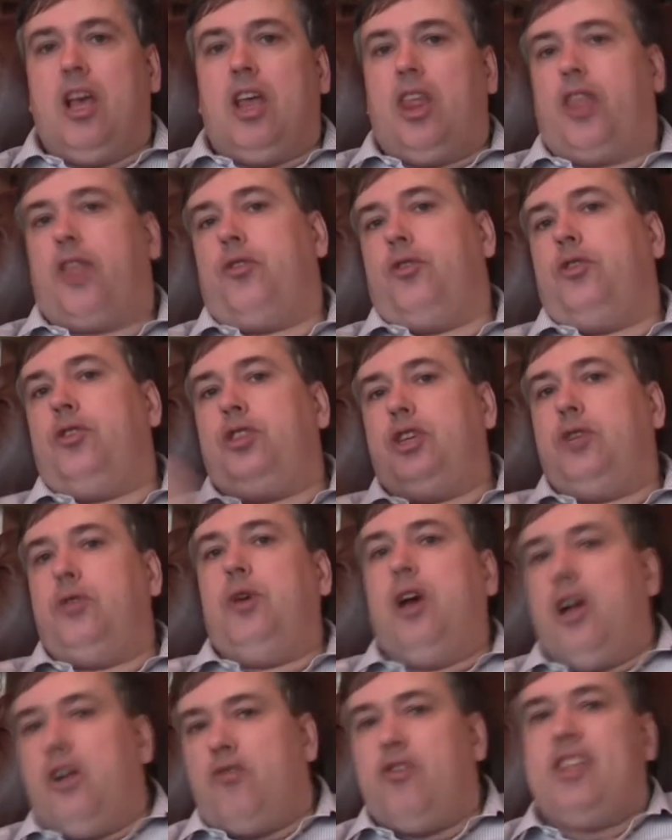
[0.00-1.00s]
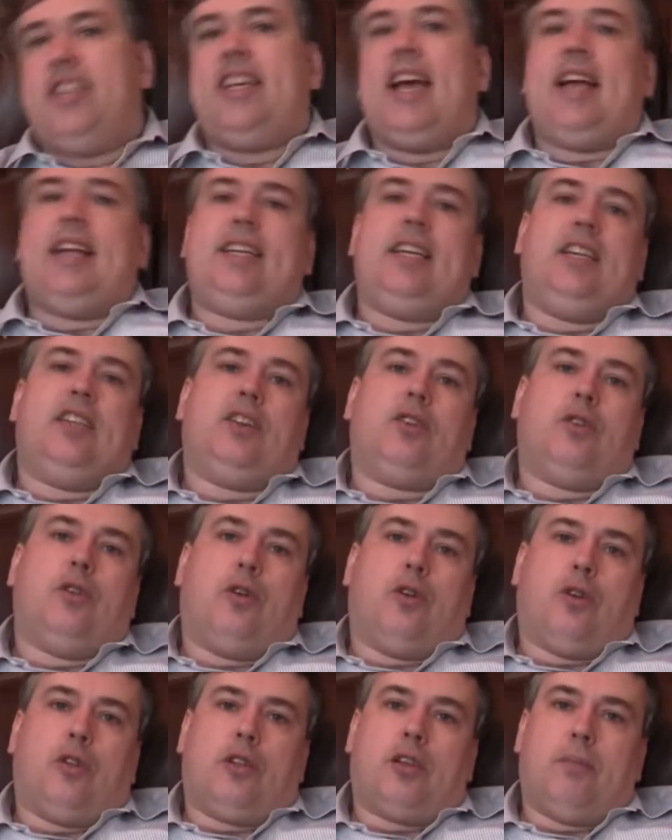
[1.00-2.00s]
through to rejecting the
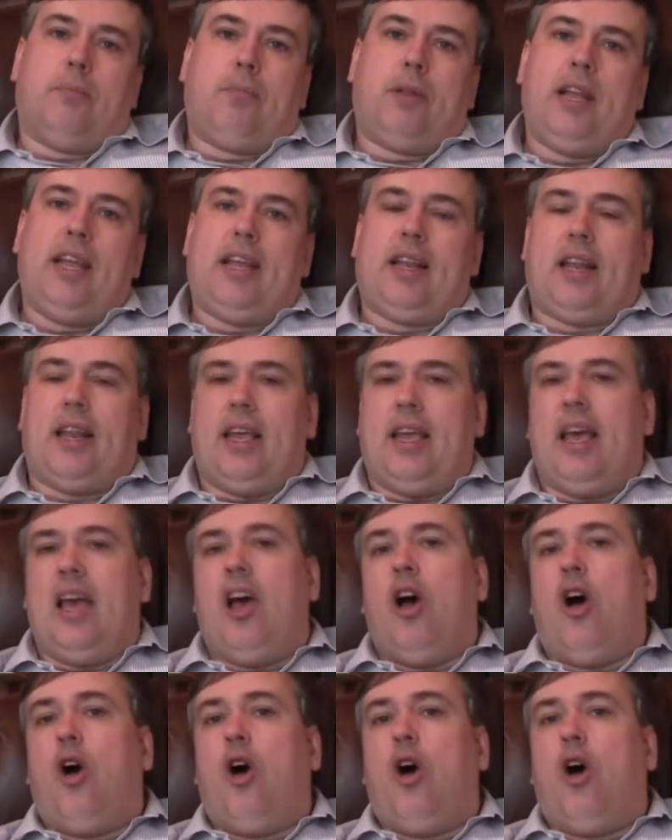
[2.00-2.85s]
call completely,